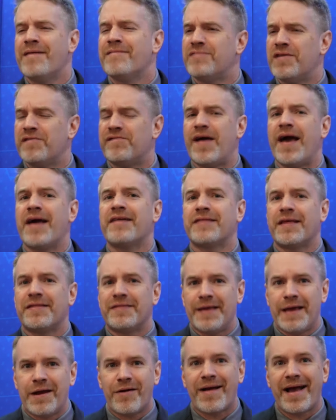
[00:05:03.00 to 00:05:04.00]
The fact
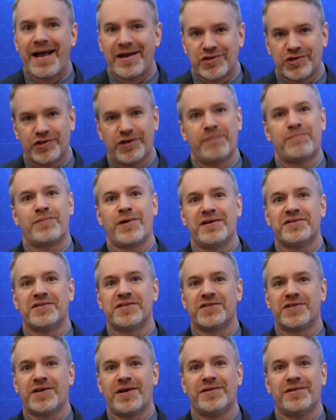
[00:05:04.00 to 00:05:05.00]
that they're actually
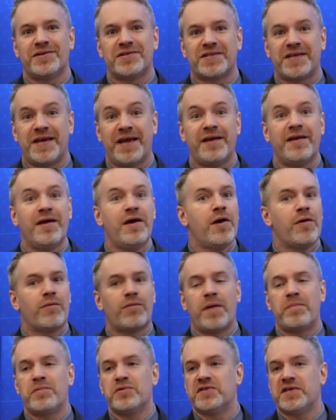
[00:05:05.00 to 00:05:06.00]
present on the skin
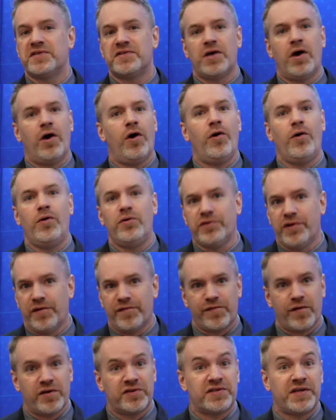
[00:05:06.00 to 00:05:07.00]
represents a whole new
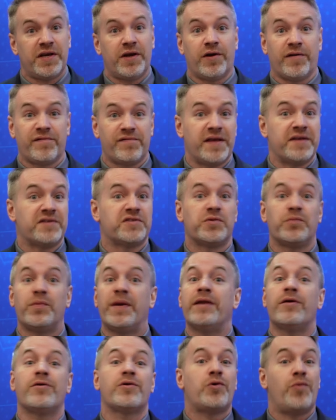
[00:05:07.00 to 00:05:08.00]
frontier of things that
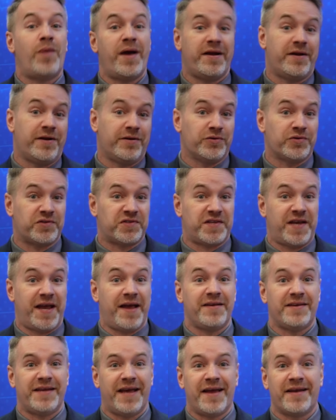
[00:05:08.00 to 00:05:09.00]
we don't quite
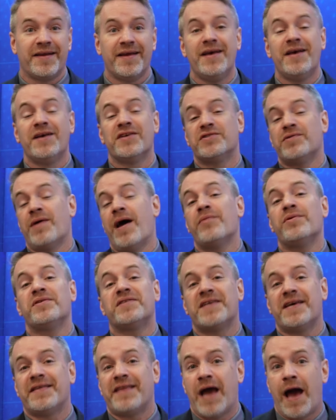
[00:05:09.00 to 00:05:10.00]
understand yet. So I would
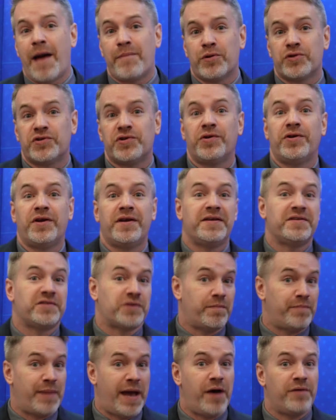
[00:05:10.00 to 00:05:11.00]
say the opportunities
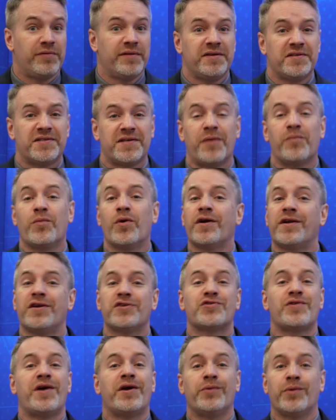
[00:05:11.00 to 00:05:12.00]
are boundless, and we're going
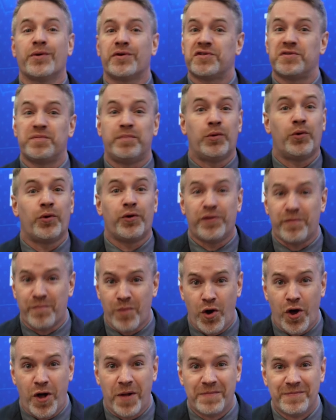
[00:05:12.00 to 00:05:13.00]
to try to explore them
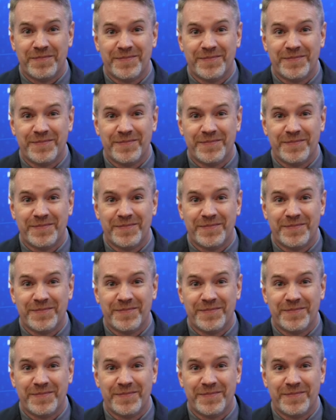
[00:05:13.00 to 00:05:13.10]
all.